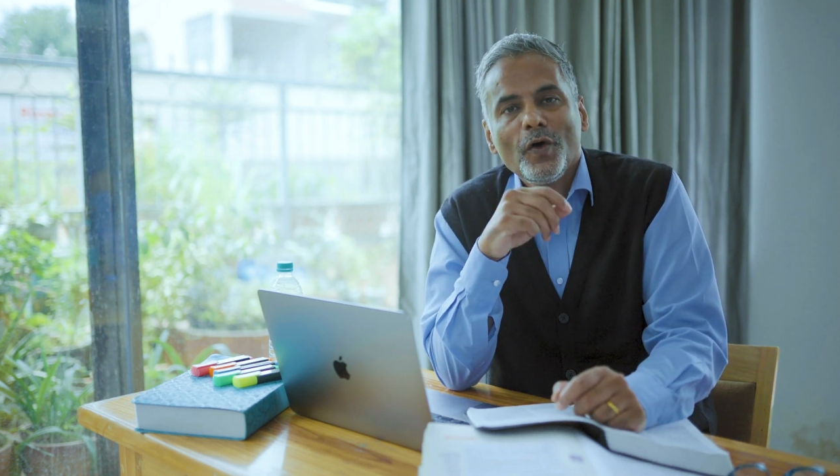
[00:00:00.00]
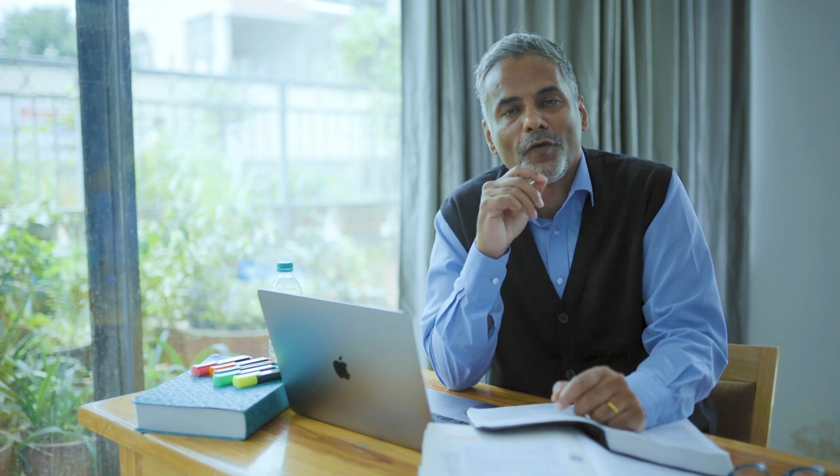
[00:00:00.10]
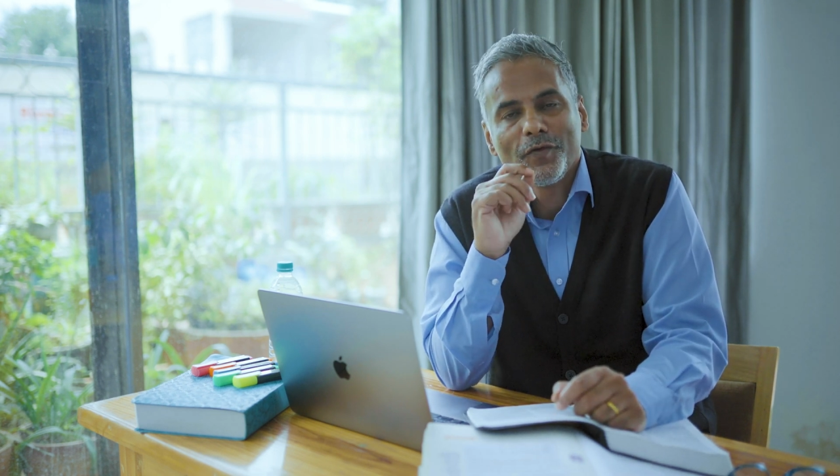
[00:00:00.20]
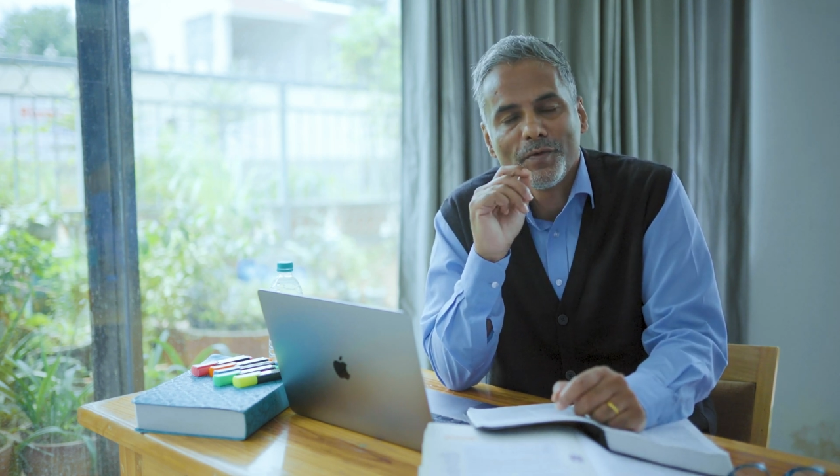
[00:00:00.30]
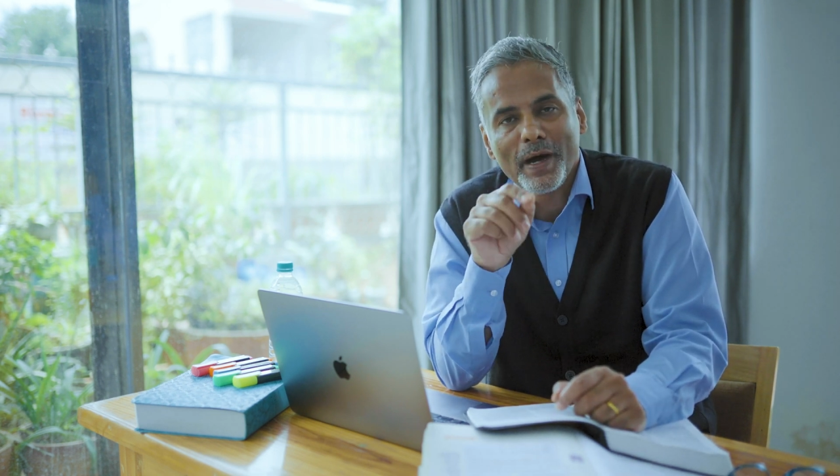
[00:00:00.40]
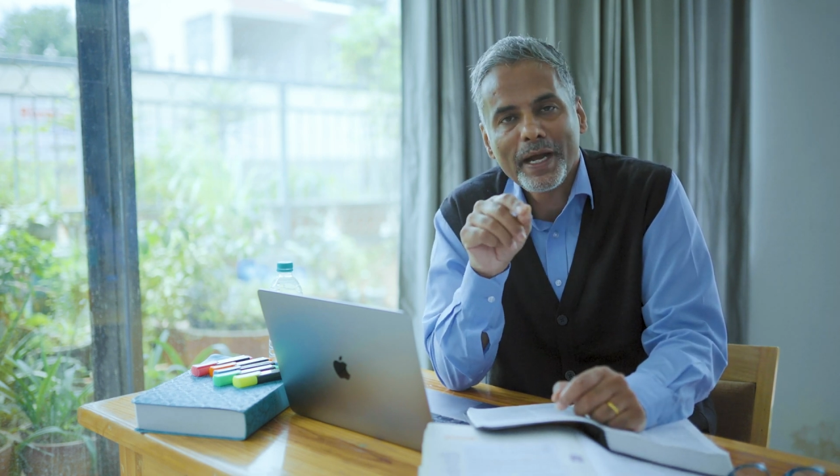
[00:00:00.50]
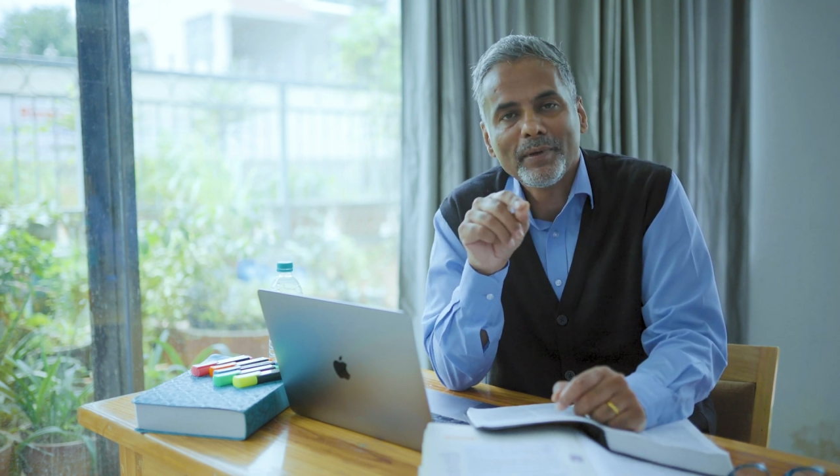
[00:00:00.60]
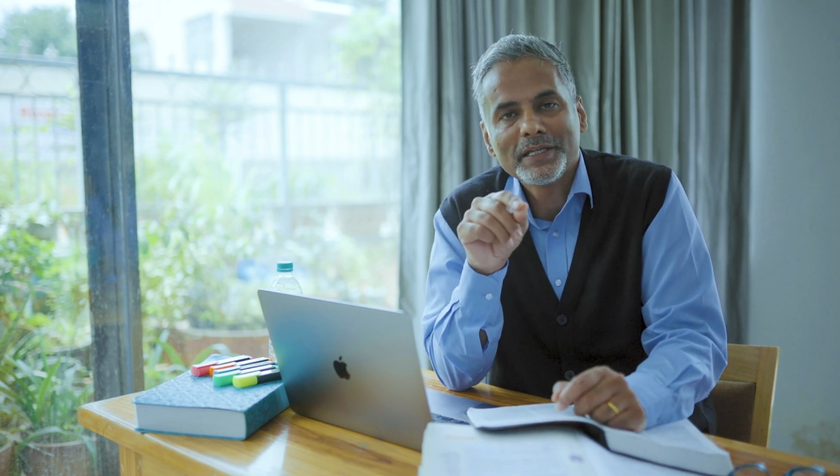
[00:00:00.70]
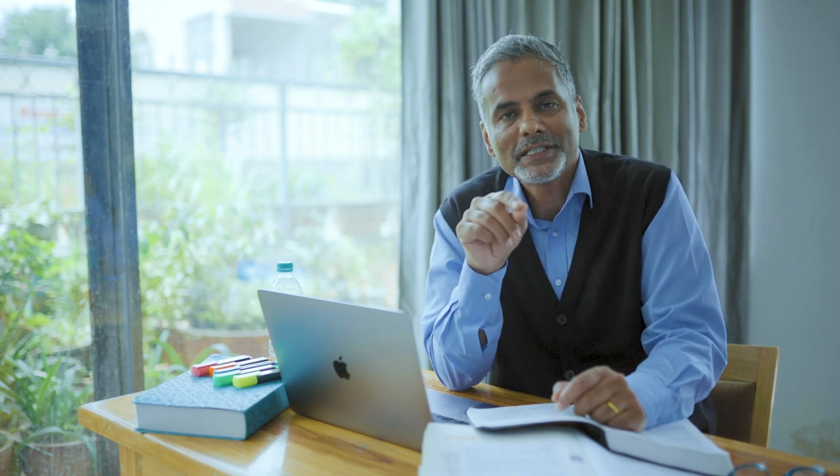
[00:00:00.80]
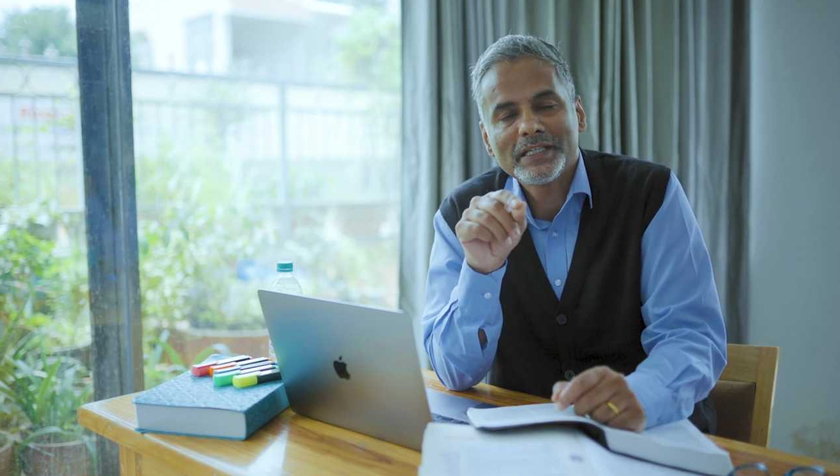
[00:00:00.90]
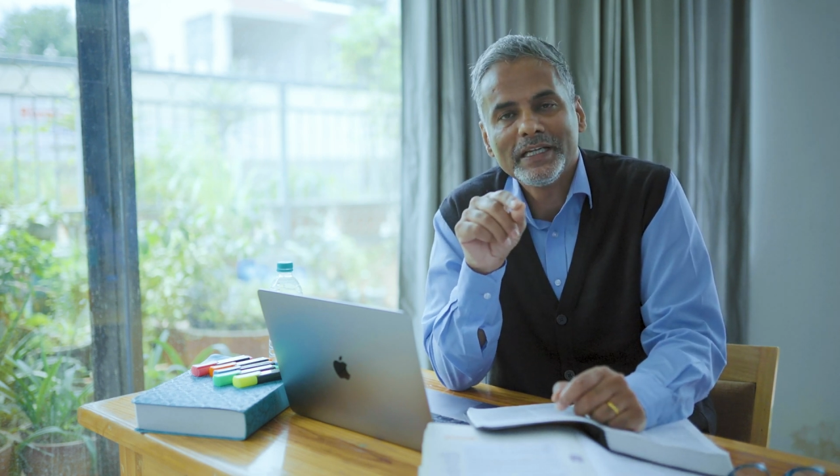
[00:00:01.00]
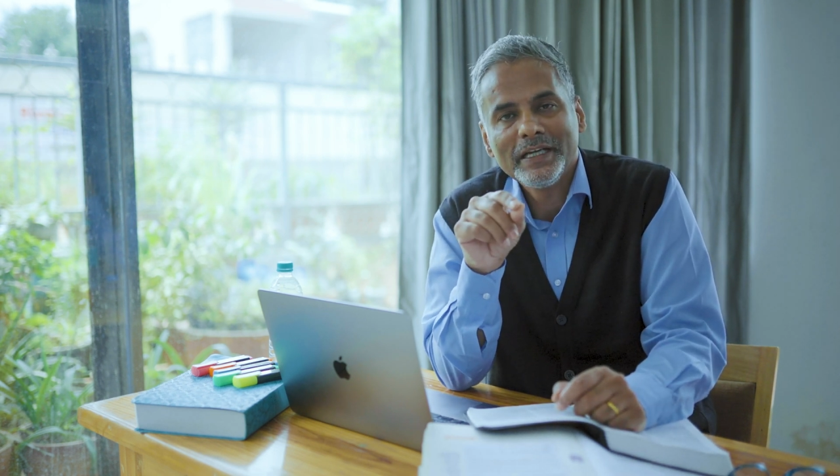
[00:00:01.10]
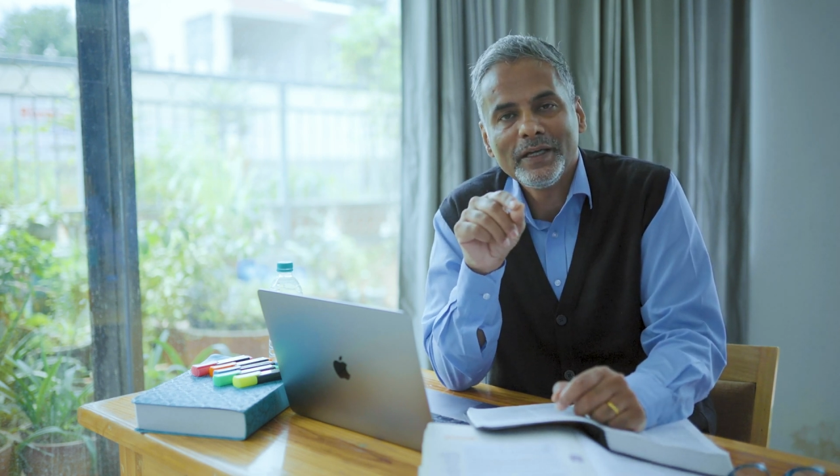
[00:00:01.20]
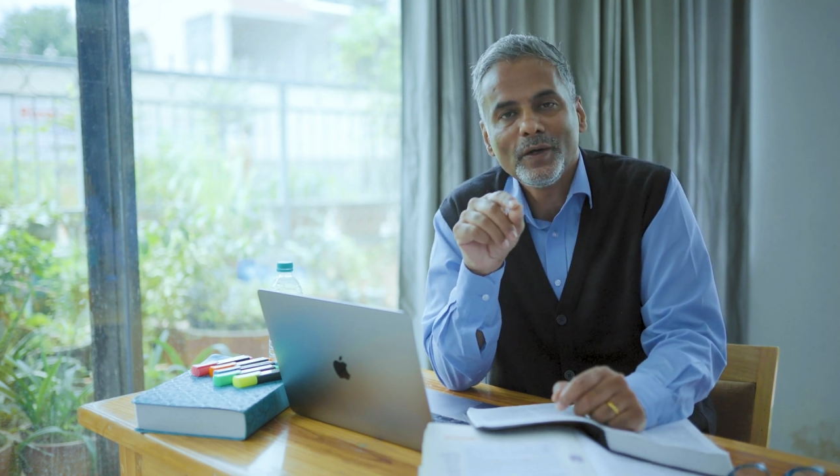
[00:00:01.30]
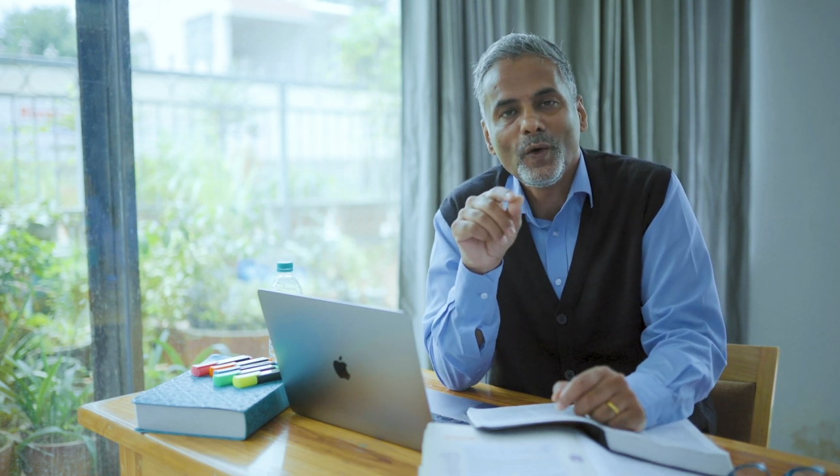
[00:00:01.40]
of the Bible study